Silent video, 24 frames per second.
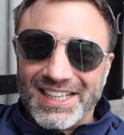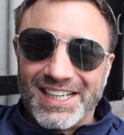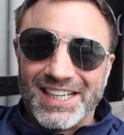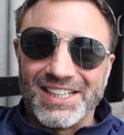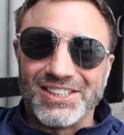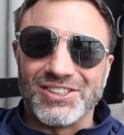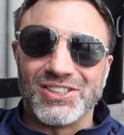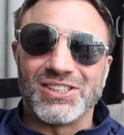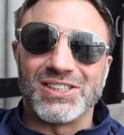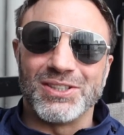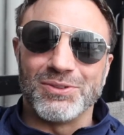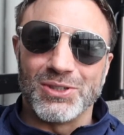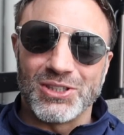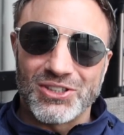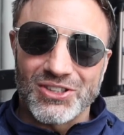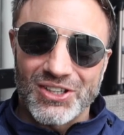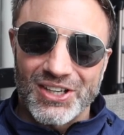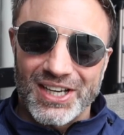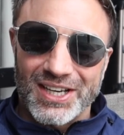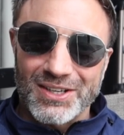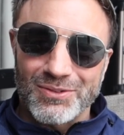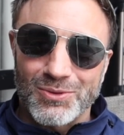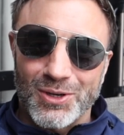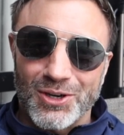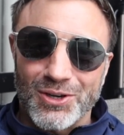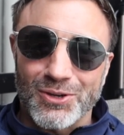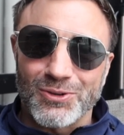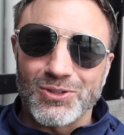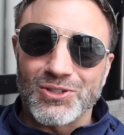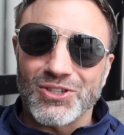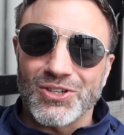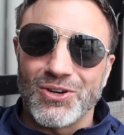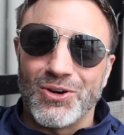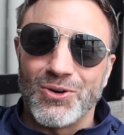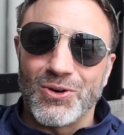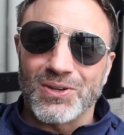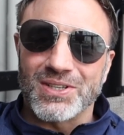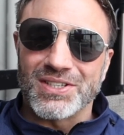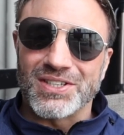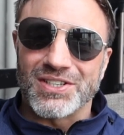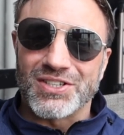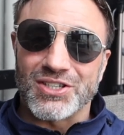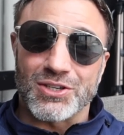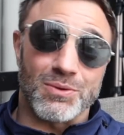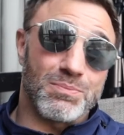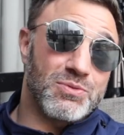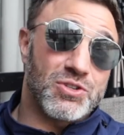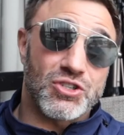and you see what you like, why don't you go ahead and
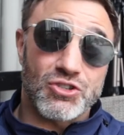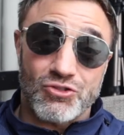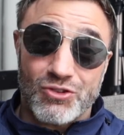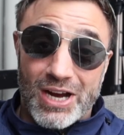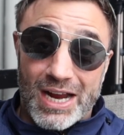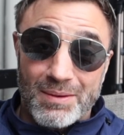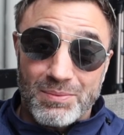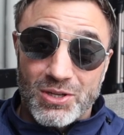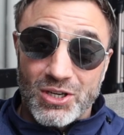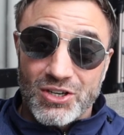subscribe